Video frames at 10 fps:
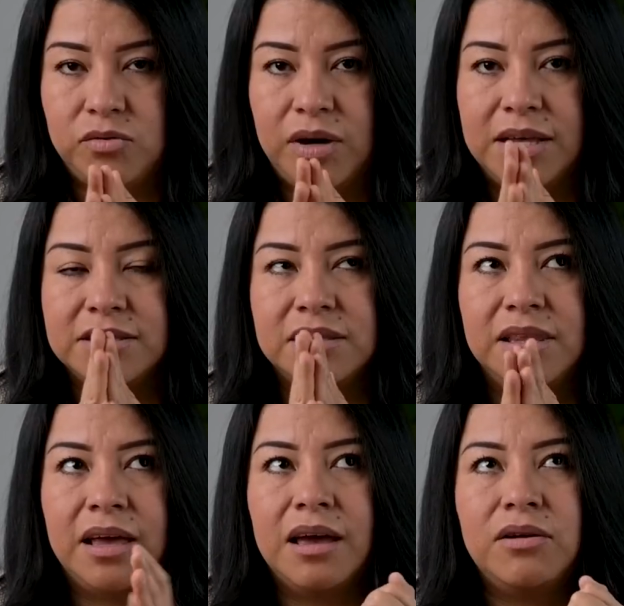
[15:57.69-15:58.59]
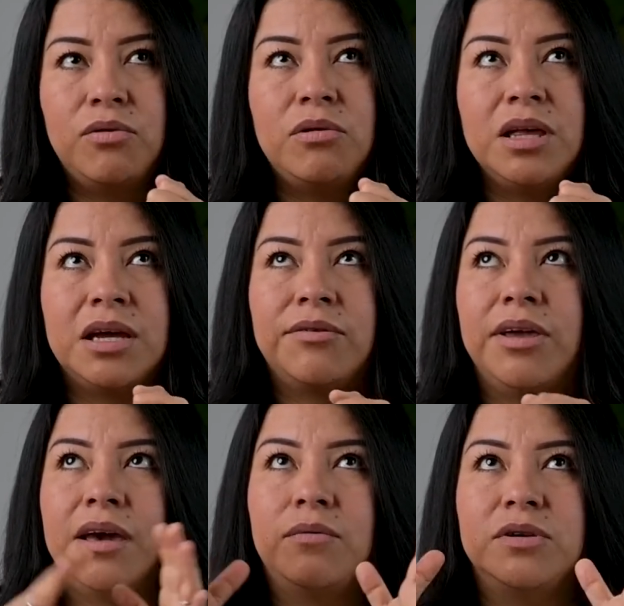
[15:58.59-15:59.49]
you guys. That whole
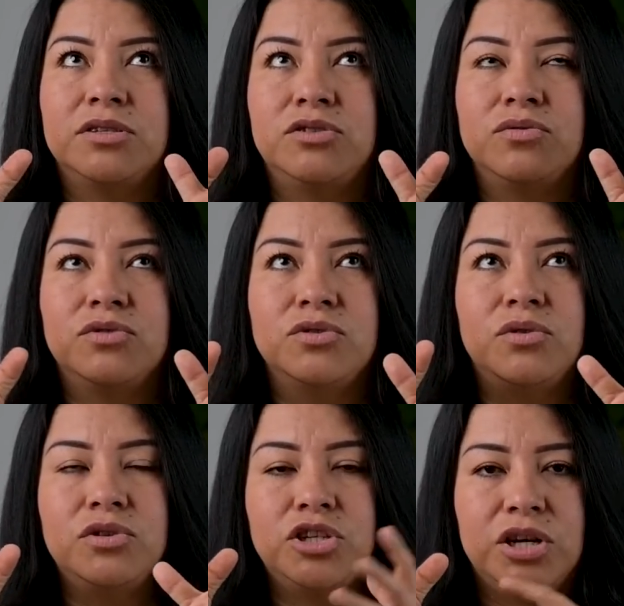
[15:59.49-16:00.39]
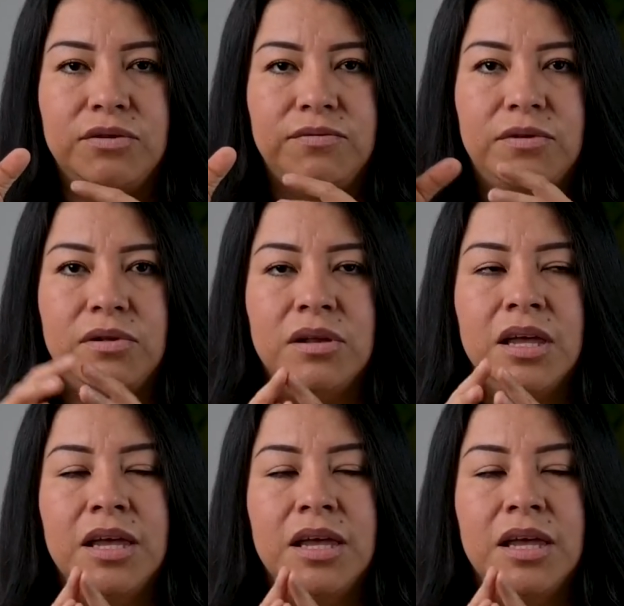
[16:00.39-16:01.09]
area was just so cheerful,